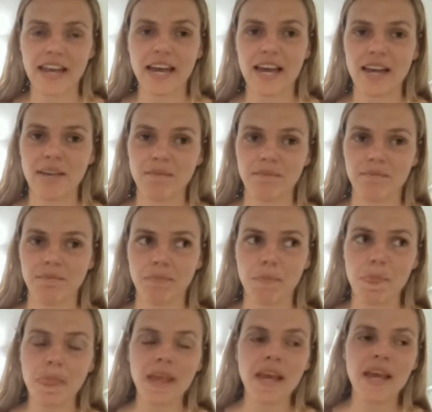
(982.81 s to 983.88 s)
And
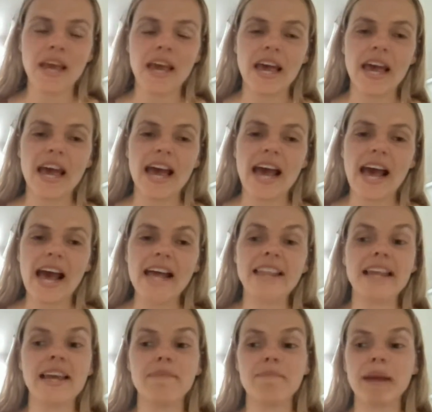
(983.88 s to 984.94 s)

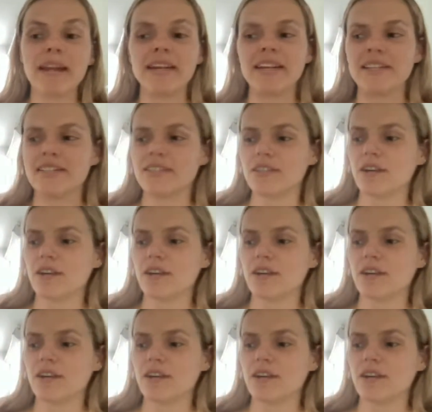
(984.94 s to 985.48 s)
then maintenance